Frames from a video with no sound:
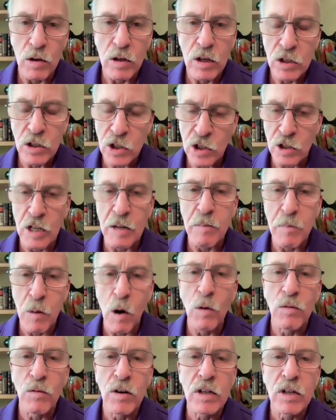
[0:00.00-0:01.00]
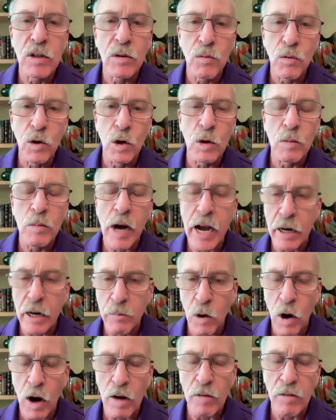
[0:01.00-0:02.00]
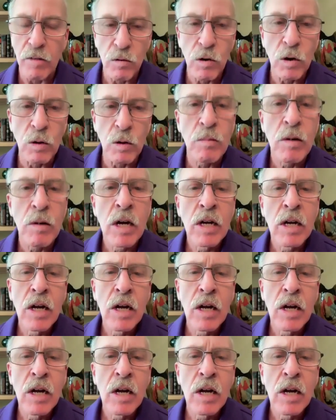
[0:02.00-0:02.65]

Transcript: to sleep over in the room. I had a private room.